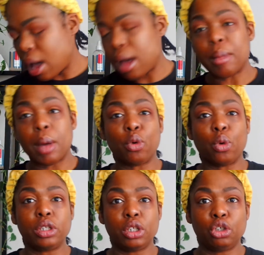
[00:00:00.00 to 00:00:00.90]
I'm
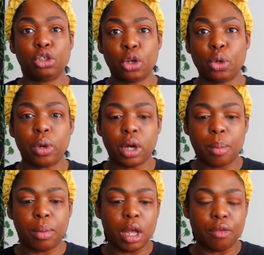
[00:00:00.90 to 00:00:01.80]
going to show you a
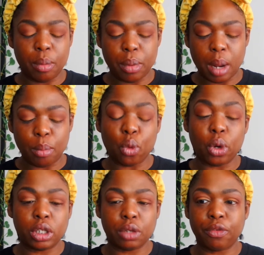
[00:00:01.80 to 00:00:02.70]
couple of them, but I'm
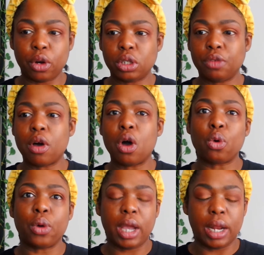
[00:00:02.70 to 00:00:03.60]
going to first of
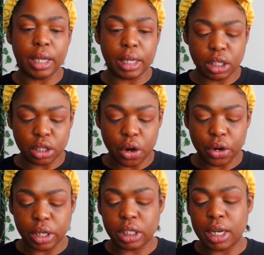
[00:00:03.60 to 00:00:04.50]
all go ahead and get
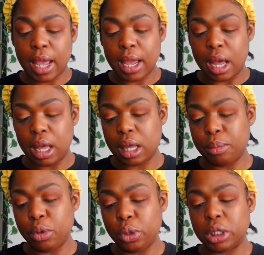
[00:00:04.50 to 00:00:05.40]
started. Today I
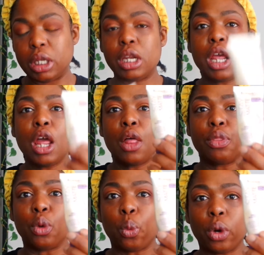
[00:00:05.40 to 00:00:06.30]
am using
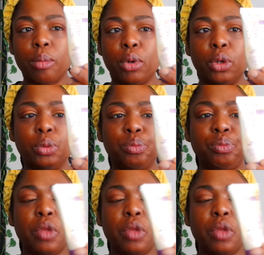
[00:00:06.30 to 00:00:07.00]
the Rimmel.